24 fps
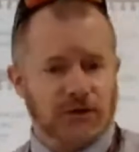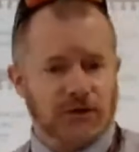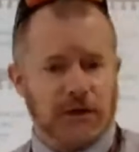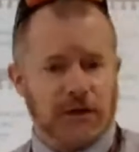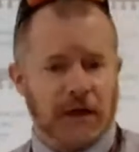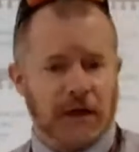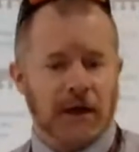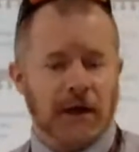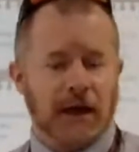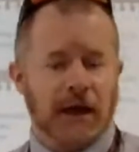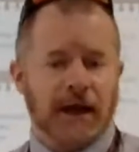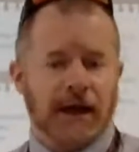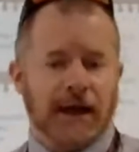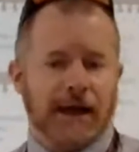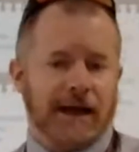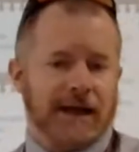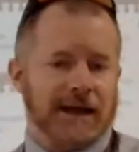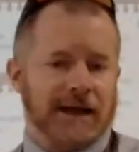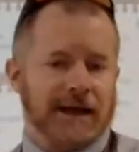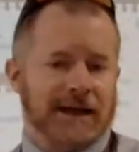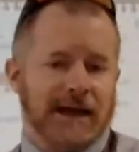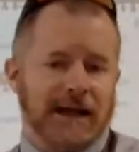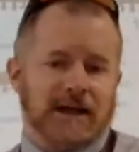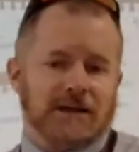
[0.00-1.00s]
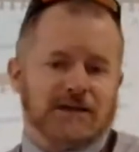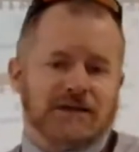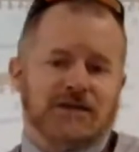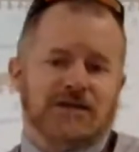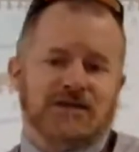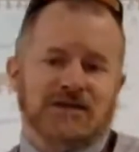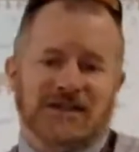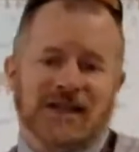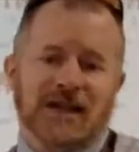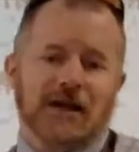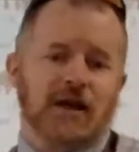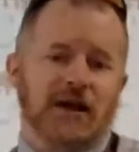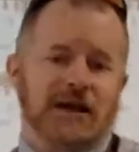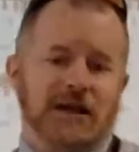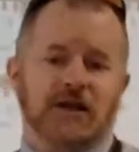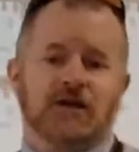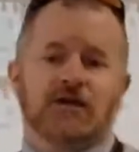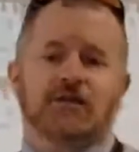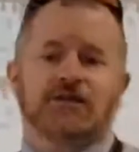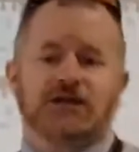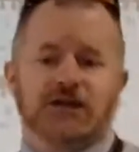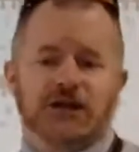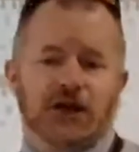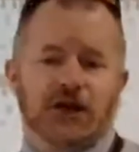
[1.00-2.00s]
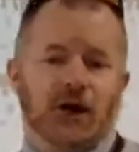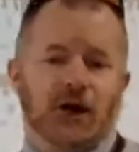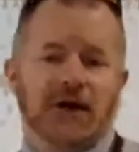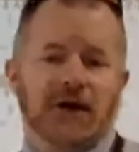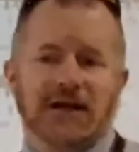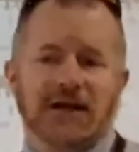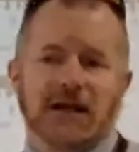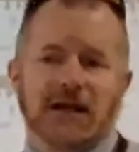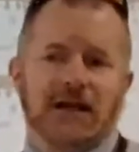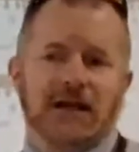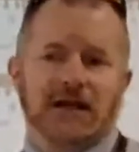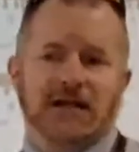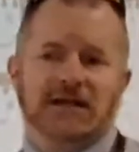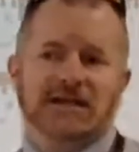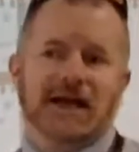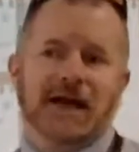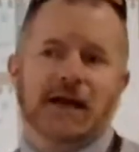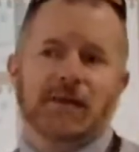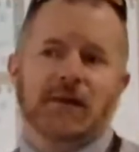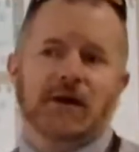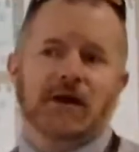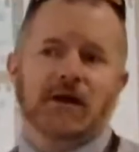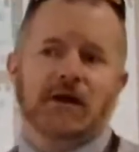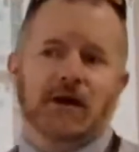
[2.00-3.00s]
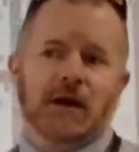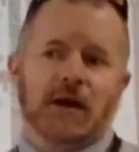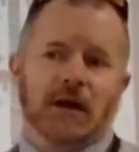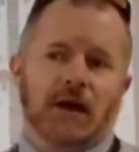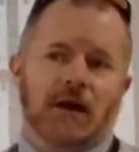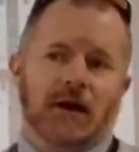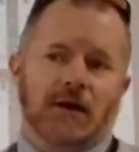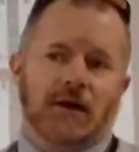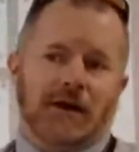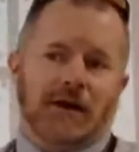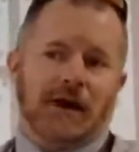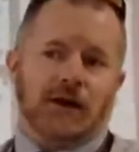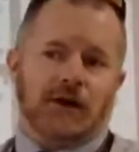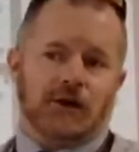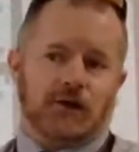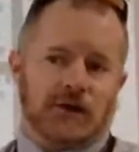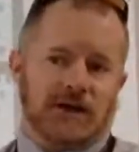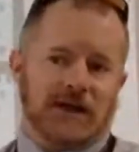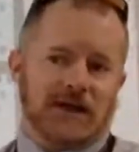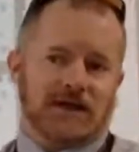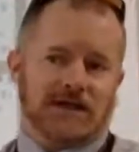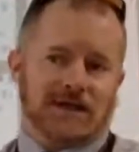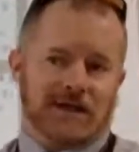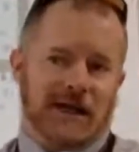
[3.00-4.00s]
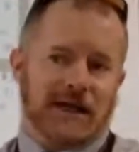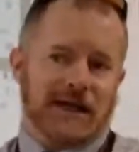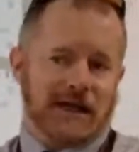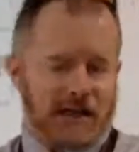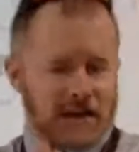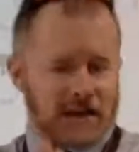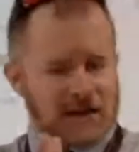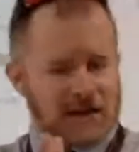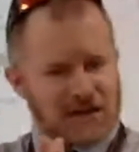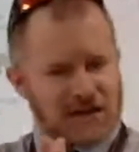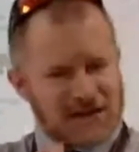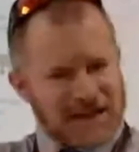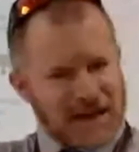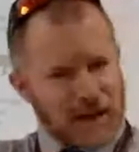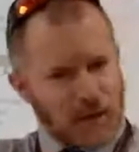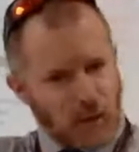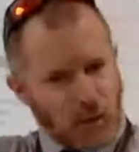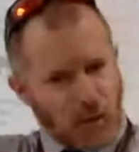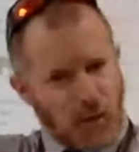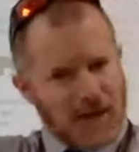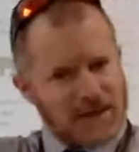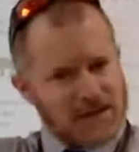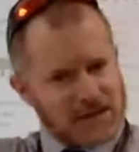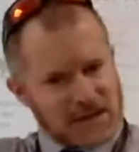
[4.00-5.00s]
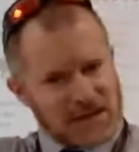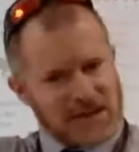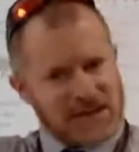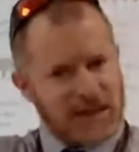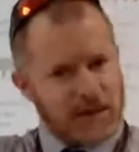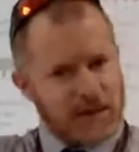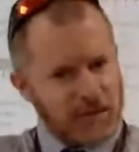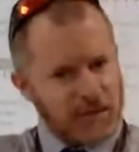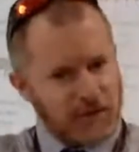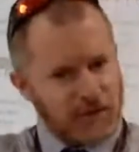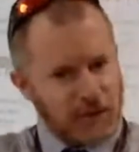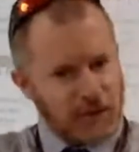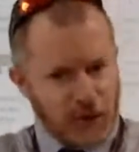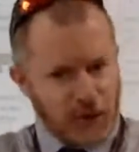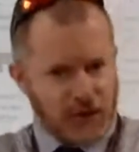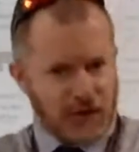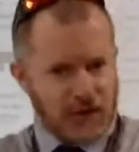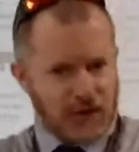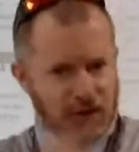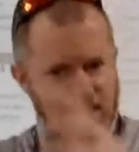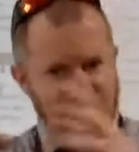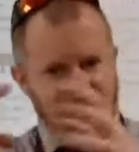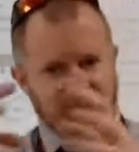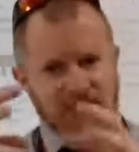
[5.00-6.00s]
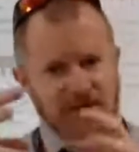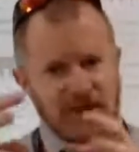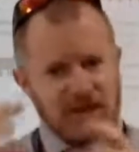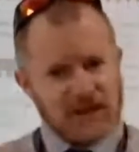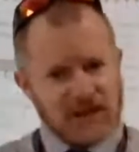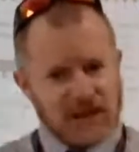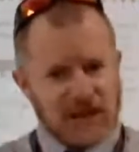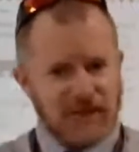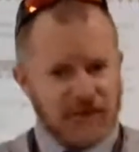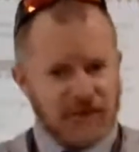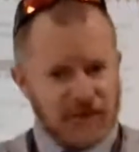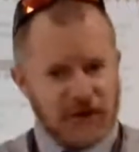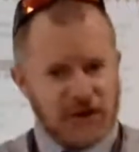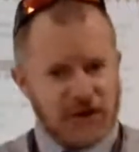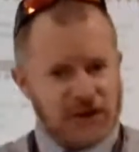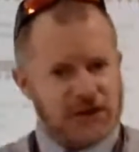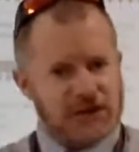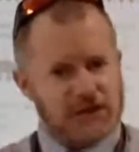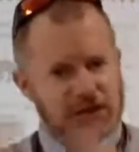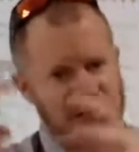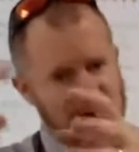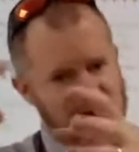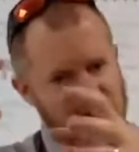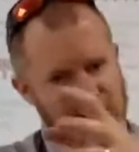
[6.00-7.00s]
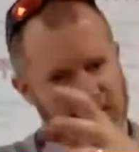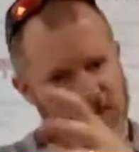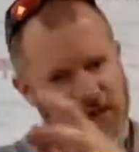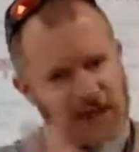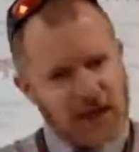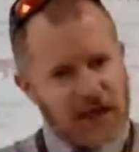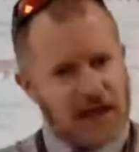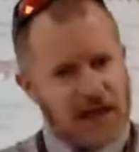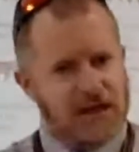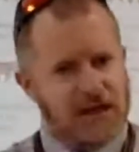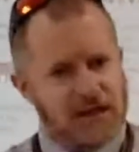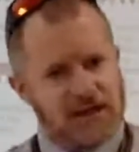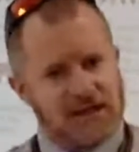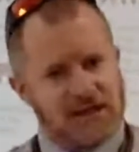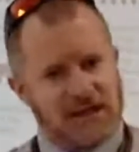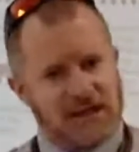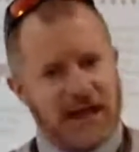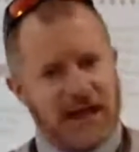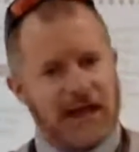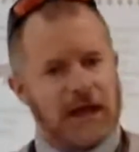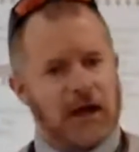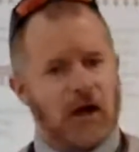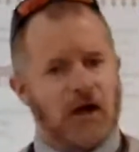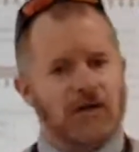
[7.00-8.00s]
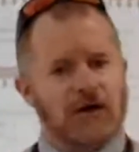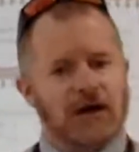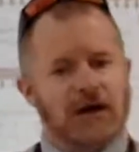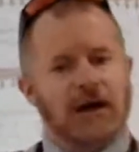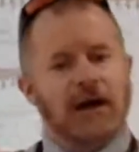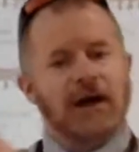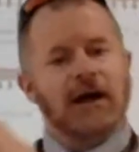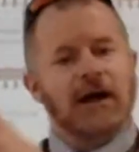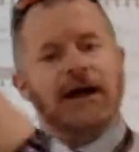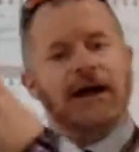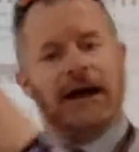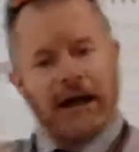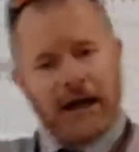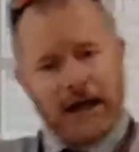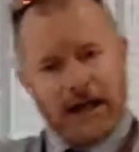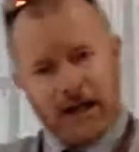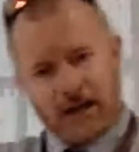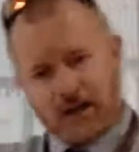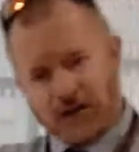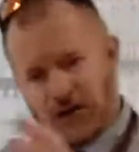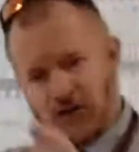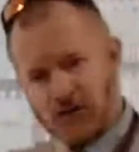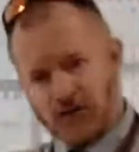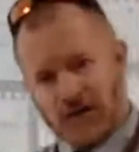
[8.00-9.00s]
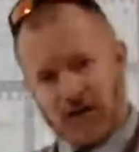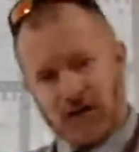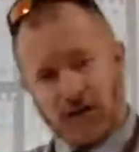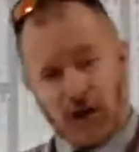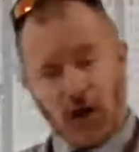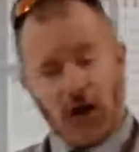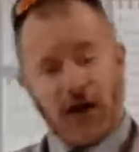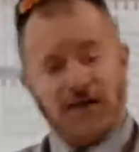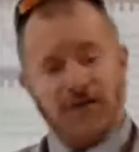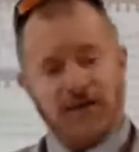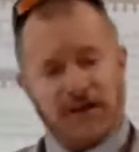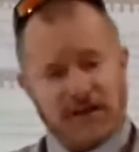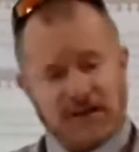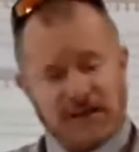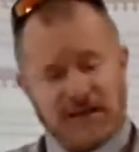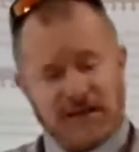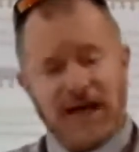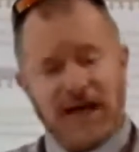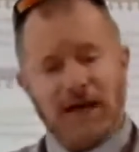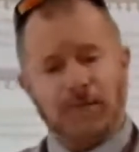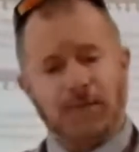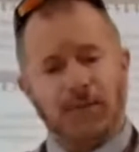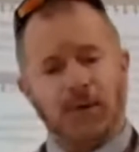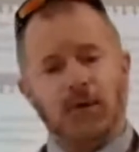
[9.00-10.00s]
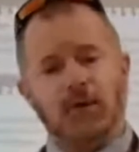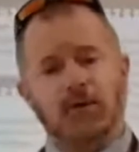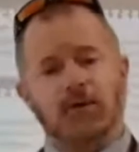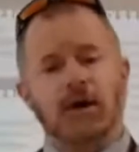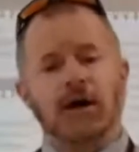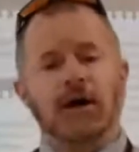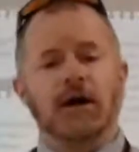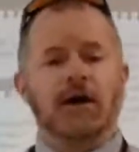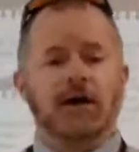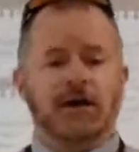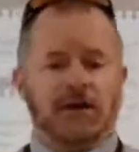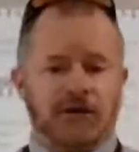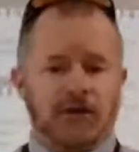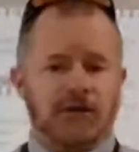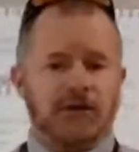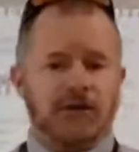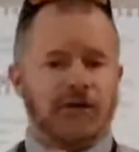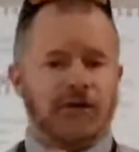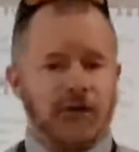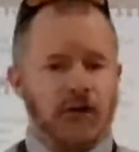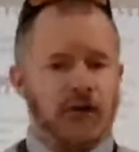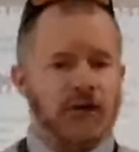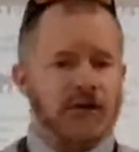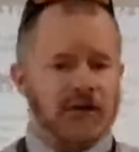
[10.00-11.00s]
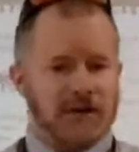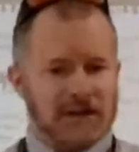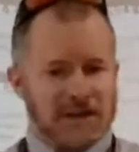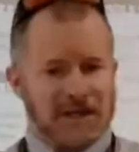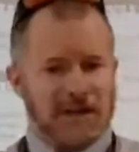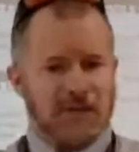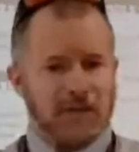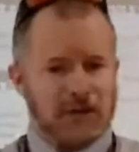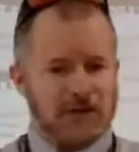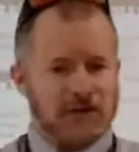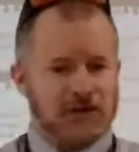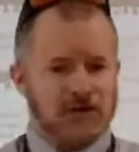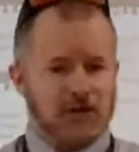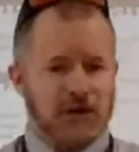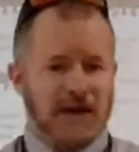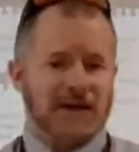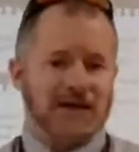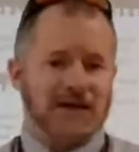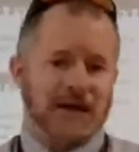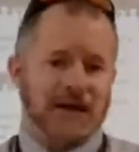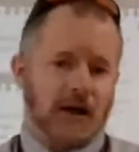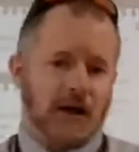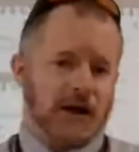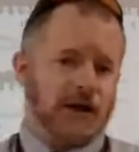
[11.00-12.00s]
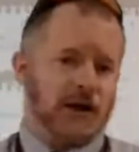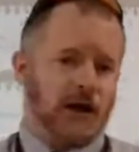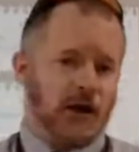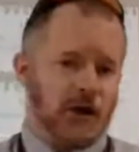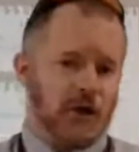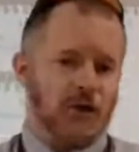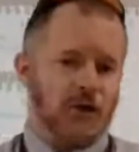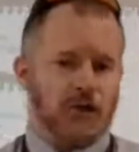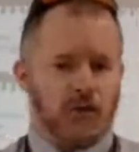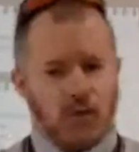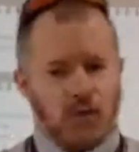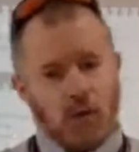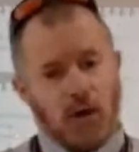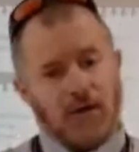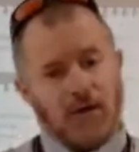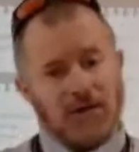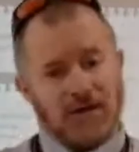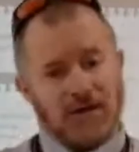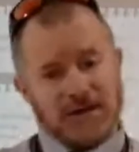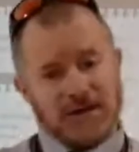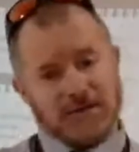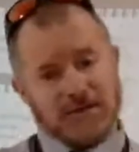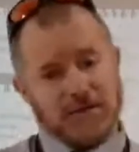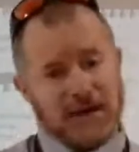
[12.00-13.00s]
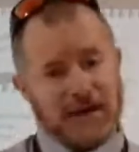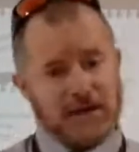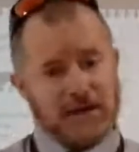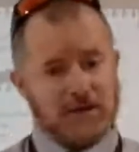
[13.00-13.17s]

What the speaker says: And again, it's just that idea of showing the examiner that you can take it just that one step further. This is the definition, this is the understanding of it. Here's a real life example to further demonstrate that I know what this means.